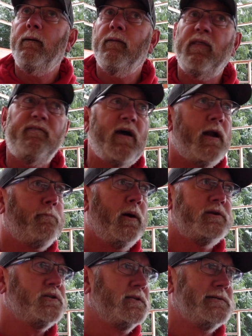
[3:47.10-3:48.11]
They've got a
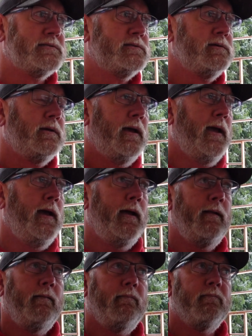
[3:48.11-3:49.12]
punch list
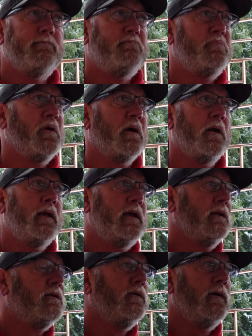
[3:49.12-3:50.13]
and they're going to
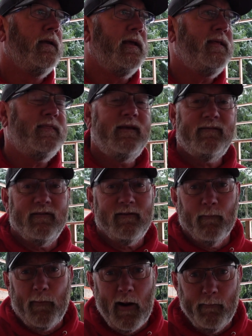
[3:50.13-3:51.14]
get to it. He thinks that
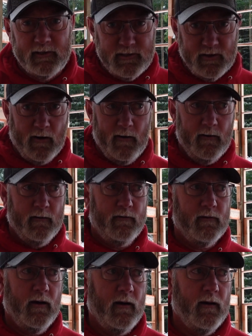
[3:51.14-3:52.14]
they'll probably start
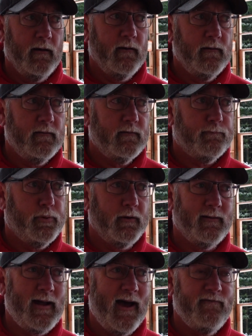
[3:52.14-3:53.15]

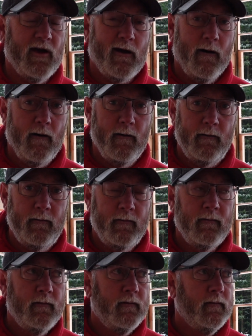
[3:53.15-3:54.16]
putting Tyvek on
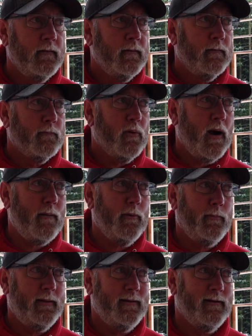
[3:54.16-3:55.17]

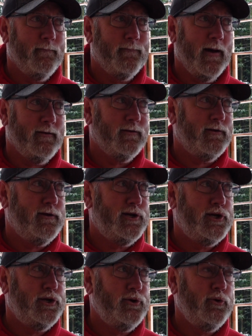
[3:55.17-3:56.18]
probably in about
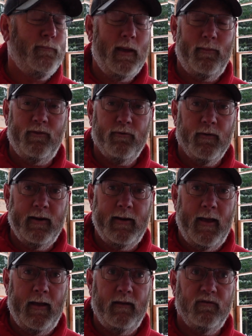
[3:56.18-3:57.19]
2, maybe 3
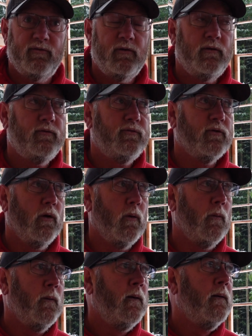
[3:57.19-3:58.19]
days.
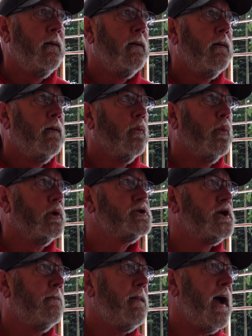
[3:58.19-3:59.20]
So we'll
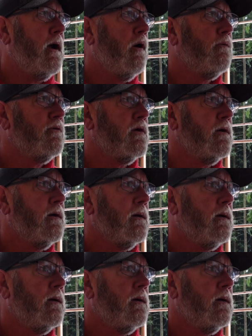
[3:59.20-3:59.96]
jump back over